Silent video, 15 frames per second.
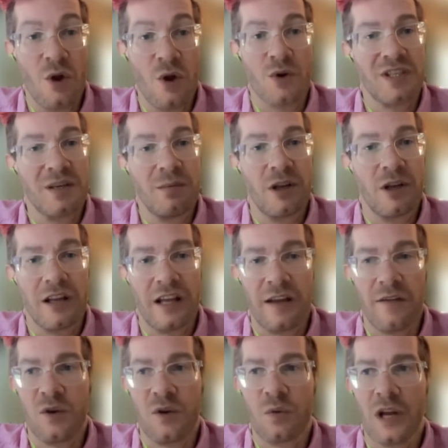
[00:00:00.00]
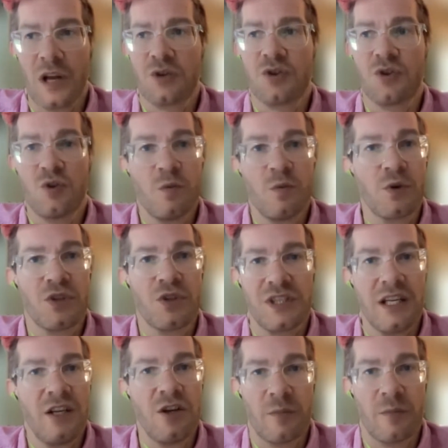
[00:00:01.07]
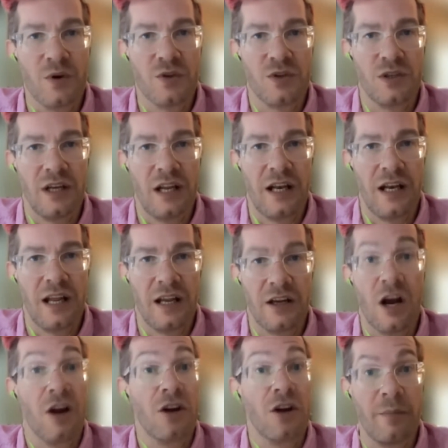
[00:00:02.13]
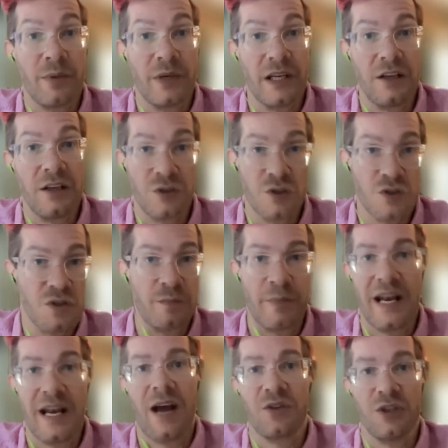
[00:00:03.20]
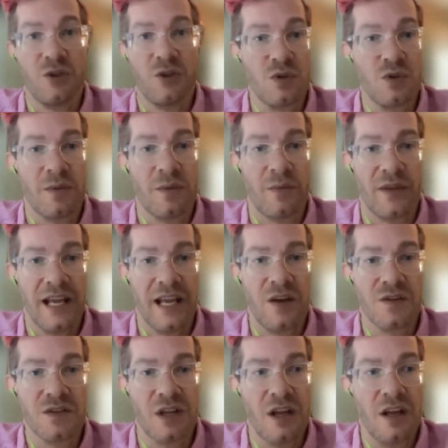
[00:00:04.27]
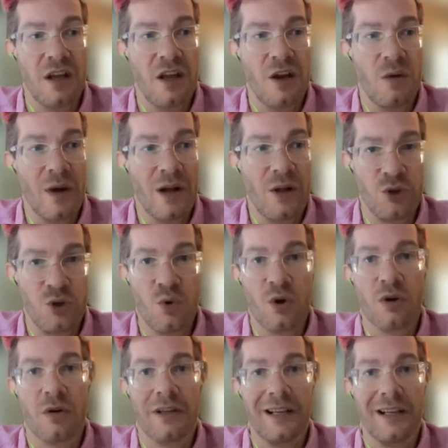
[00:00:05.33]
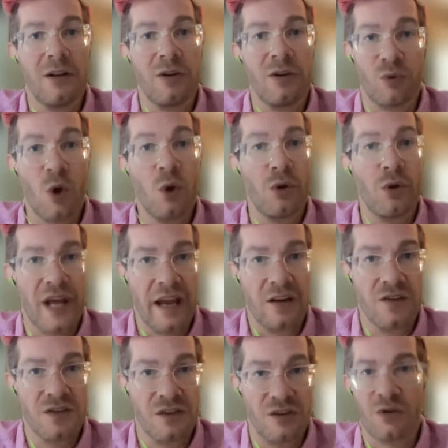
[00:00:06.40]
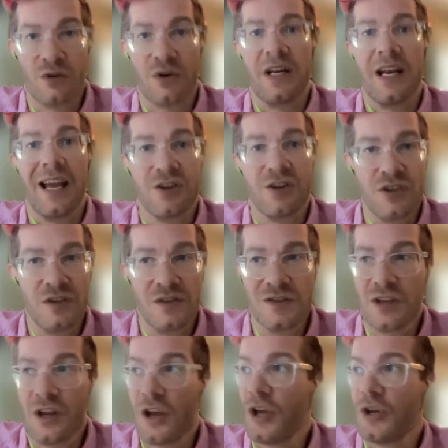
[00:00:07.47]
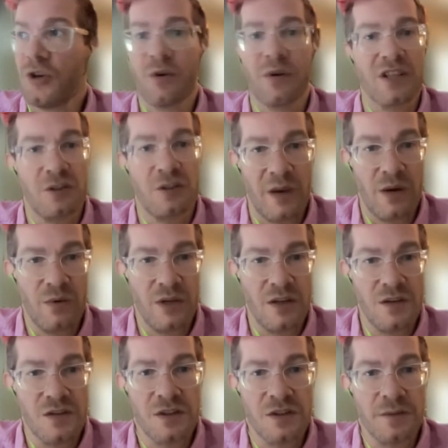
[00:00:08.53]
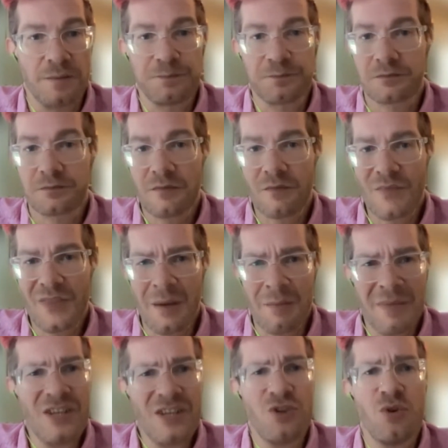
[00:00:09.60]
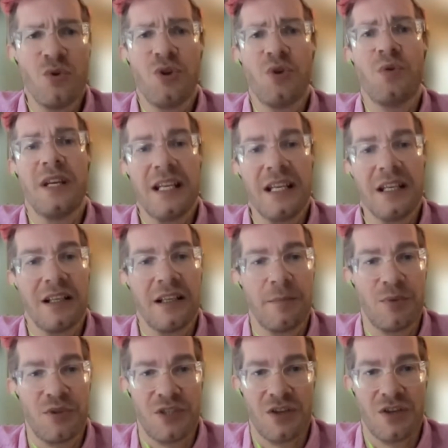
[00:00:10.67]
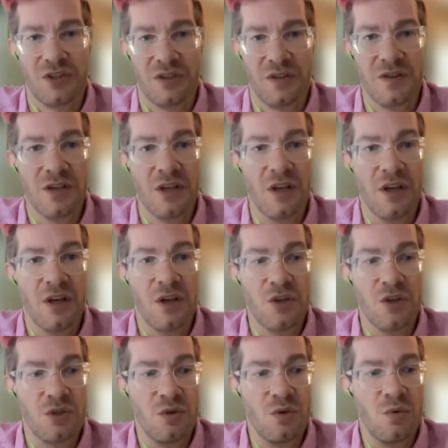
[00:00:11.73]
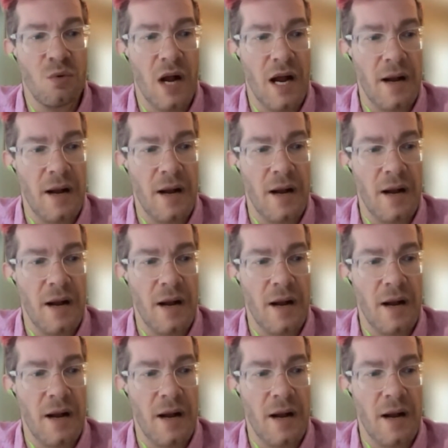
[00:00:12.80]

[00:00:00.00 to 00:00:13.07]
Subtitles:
Or similarly, if you were like a super senior person in a car company and you spin out and you do something else, well, your little Rolodex, your connections, your experience makes you uniquely positioned to